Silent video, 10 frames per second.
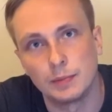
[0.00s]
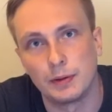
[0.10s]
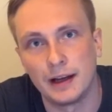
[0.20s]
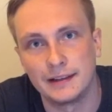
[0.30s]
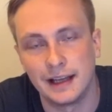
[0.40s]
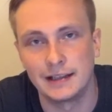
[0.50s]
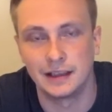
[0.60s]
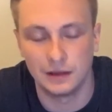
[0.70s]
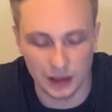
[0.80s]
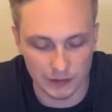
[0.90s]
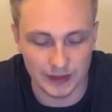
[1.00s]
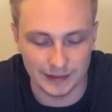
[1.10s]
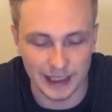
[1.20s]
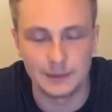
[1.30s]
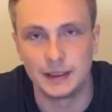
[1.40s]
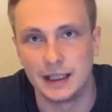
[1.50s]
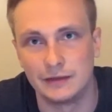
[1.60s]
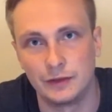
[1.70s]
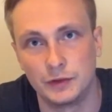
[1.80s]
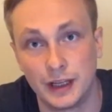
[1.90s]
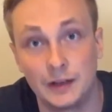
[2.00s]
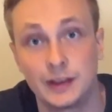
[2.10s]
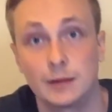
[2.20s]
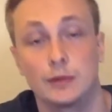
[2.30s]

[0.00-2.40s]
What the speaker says: price tag than a lot of these gaming headphones out there,